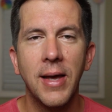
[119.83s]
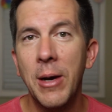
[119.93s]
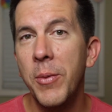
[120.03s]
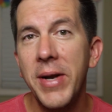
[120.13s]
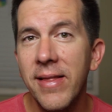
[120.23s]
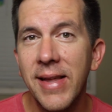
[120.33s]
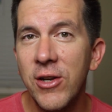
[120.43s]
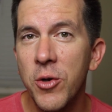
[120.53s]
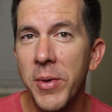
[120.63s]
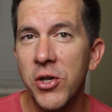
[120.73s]
And we didn't think
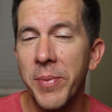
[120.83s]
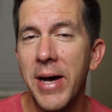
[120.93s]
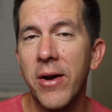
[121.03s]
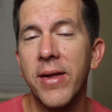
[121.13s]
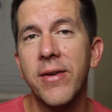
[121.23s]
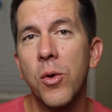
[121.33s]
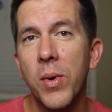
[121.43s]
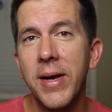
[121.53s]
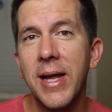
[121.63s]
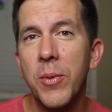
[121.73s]
too much about it until
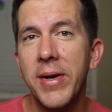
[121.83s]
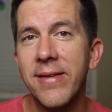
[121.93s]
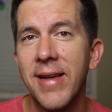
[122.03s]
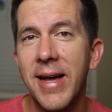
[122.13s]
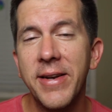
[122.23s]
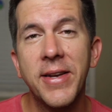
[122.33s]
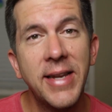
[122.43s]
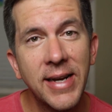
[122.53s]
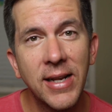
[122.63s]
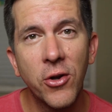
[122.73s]
one day we decided to dig